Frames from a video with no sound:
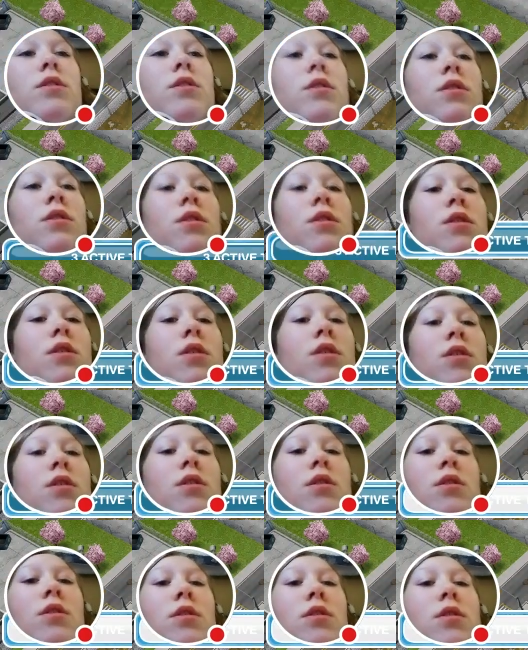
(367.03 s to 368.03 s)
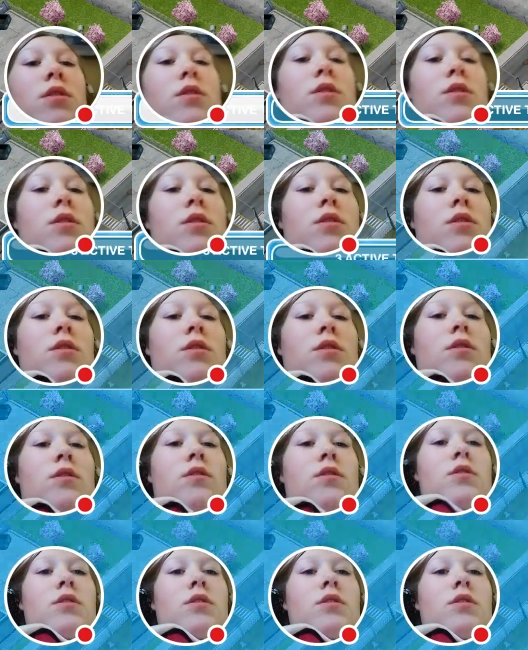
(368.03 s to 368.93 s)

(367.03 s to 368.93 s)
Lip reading: Nobody speaks.